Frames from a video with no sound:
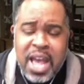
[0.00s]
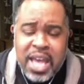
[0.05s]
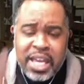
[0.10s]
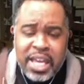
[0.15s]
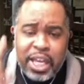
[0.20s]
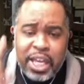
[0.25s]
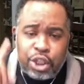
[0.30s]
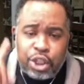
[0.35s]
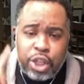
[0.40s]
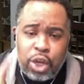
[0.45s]

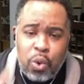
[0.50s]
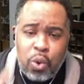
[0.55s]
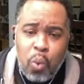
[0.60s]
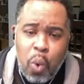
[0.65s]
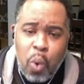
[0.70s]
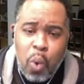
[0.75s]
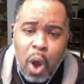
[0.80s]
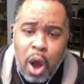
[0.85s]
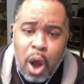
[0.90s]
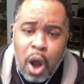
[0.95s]
He still
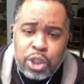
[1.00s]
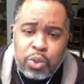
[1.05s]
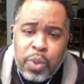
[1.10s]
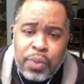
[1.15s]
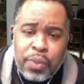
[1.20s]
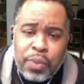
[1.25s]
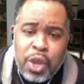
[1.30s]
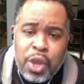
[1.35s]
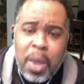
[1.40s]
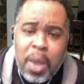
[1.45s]
walks
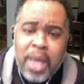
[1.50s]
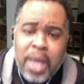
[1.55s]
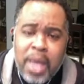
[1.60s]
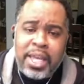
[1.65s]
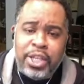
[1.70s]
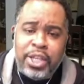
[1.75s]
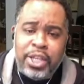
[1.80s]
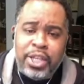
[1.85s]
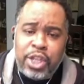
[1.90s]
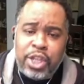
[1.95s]
with you.
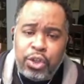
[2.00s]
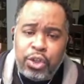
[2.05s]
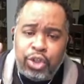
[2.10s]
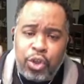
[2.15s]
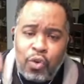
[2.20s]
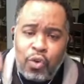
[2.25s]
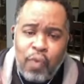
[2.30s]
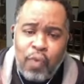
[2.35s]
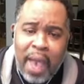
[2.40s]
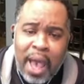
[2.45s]
He still
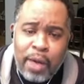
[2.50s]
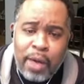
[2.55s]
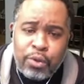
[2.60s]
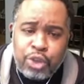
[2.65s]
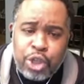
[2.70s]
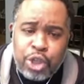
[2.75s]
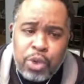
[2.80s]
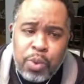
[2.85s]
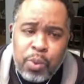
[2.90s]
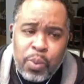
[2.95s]

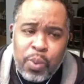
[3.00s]
surrounds you